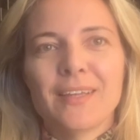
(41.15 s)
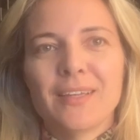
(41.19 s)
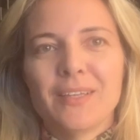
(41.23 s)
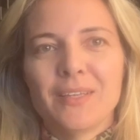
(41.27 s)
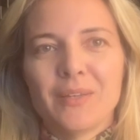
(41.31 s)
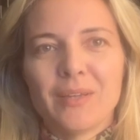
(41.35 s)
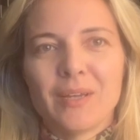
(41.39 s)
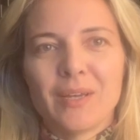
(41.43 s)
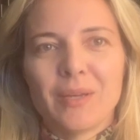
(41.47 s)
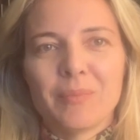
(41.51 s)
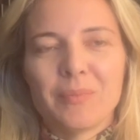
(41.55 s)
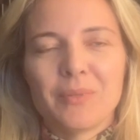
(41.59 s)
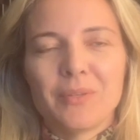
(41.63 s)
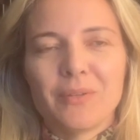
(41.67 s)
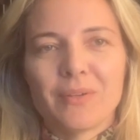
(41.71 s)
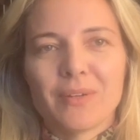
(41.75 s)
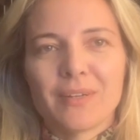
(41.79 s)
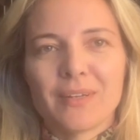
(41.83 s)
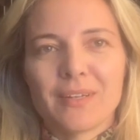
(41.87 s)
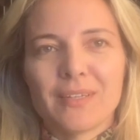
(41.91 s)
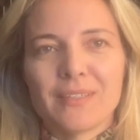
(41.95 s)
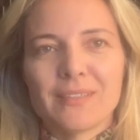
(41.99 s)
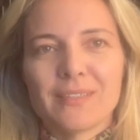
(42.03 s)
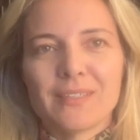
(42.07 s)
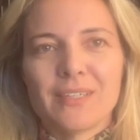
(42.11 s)
You help the
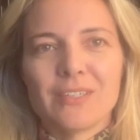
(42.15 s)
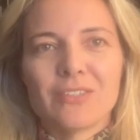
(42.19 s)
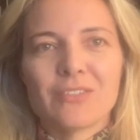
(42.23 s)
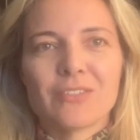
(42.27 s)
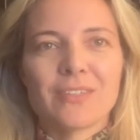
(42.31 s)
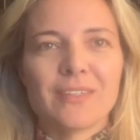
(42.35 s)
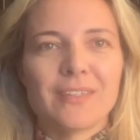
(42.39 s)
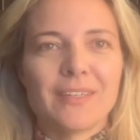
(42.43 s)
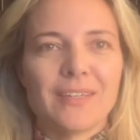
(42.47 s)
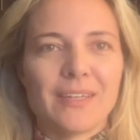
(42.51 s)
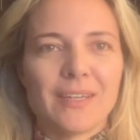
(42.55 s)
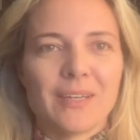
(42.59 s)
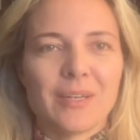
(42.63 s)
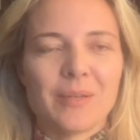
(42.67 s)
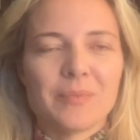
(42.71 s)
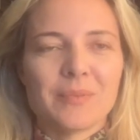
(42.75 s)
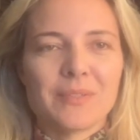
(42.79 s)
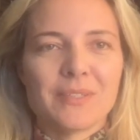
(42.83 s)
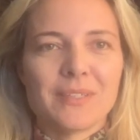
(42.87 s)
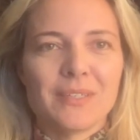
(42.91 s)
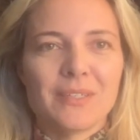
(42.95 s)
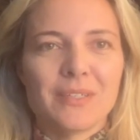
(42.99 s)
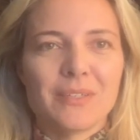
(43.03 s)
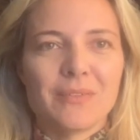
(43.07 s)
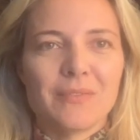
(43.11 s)
organization, it helps
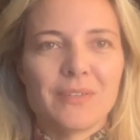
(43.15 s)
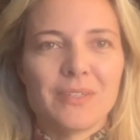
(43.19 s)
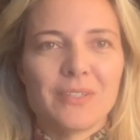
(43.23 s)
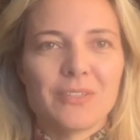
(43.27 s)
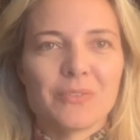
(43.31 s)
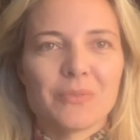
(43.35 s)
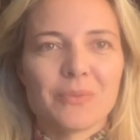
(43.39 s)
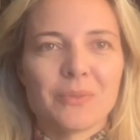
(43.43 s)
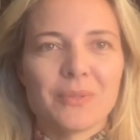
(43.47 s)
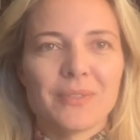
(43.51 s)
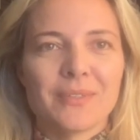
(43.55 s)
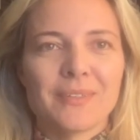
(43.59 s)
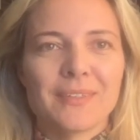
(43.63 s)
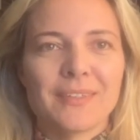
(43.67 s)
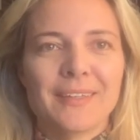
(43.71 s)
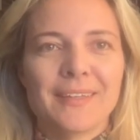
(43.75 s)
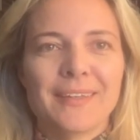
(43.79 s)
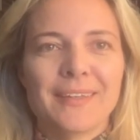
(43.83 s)
the individual.